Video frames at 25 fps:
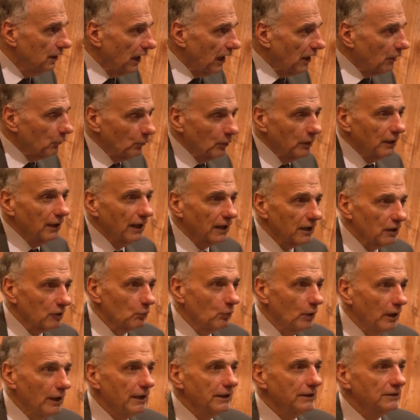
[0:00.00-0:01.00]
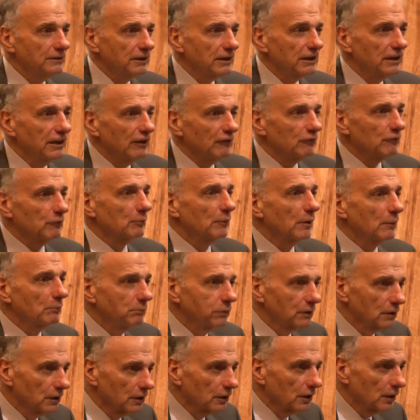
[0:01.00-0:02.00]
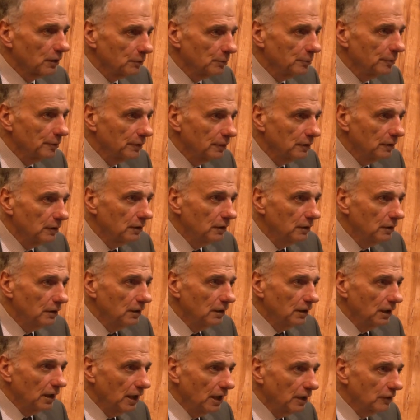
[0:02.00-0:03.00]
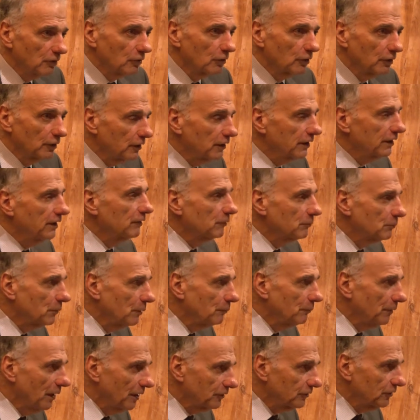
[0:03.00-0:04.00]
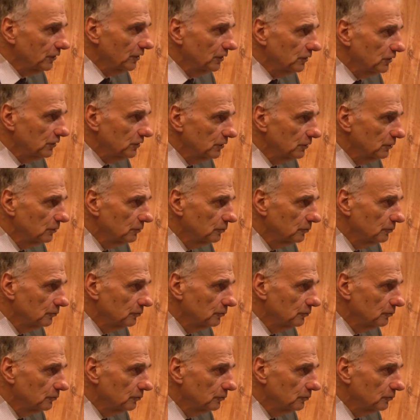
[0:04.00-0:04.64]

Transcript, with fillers: I went out of way to give him a blurb in order to give them a message.